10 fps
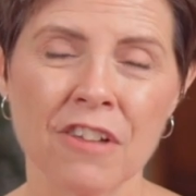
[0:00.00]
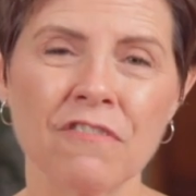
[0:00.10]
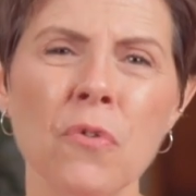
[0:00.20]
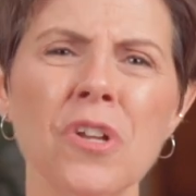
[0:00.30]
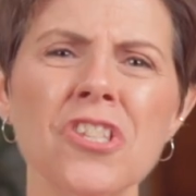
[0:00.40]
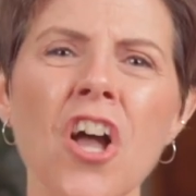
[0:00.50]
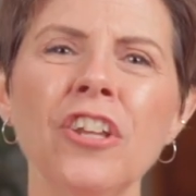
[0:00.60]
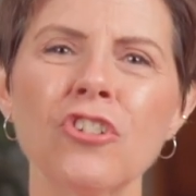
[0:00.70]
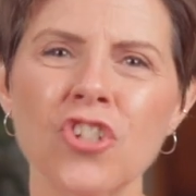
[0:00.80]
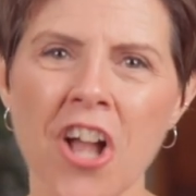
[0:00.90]
Focus on
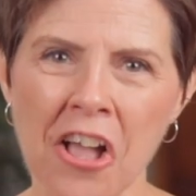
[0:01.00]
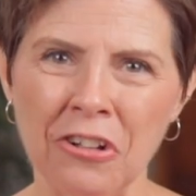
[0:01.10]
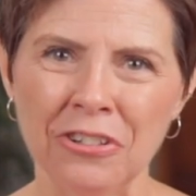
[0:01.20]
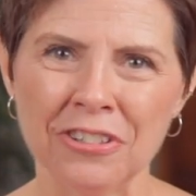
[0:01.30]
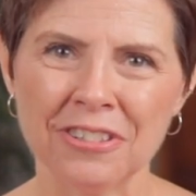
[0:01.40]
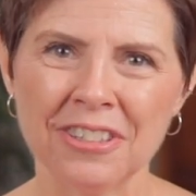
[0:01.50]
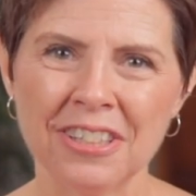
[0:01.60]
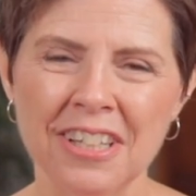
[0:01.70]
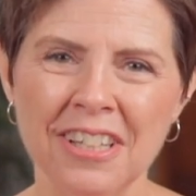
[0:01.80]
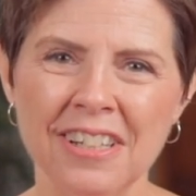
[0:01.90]
your child,
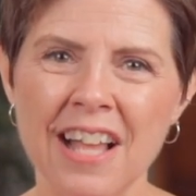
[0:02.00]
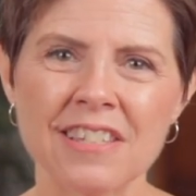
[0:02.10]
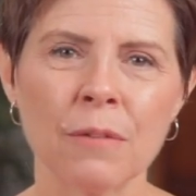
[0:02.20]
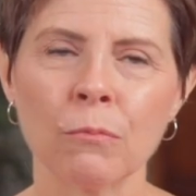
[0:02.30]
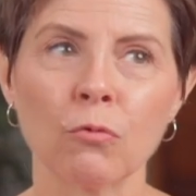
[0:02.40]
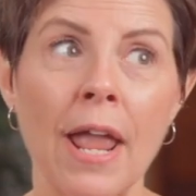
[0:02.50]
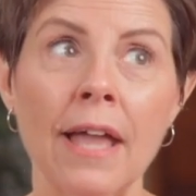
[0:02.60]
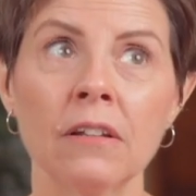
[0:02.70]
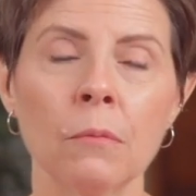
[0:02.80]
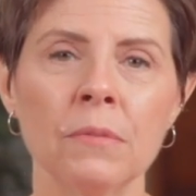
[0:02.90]
not some
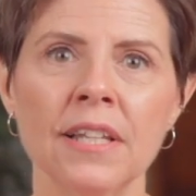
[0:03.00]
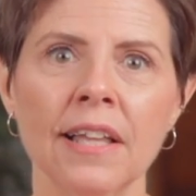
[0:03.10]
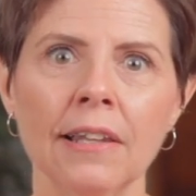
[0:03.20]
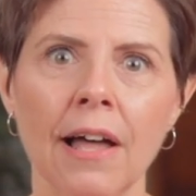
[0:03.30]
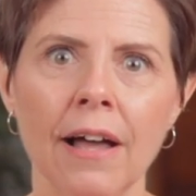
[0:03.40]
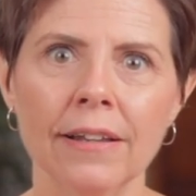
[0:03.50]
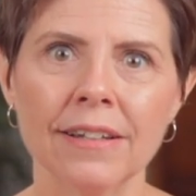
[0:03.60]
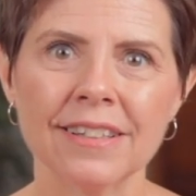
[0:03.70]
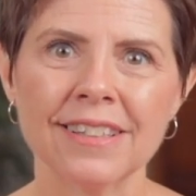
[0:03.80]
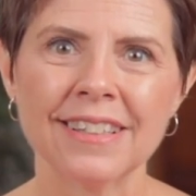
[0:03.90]
random deadline.